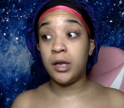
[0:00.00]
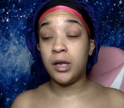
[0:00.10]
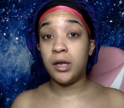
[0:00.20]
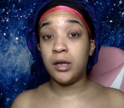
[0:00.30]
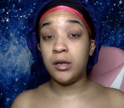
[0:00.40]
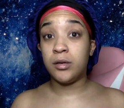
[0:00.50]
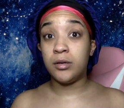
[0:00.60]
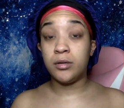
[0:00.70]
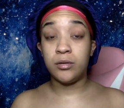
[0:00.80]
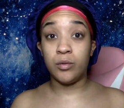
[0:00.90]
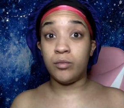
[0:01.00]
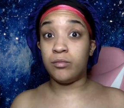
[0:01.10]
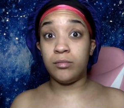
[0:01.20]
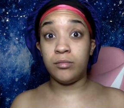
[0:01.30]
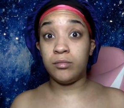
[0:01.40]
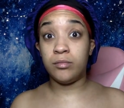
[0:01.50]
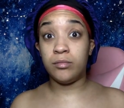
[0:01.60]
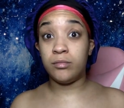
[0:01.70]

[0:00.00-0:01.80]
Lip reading: [no speech]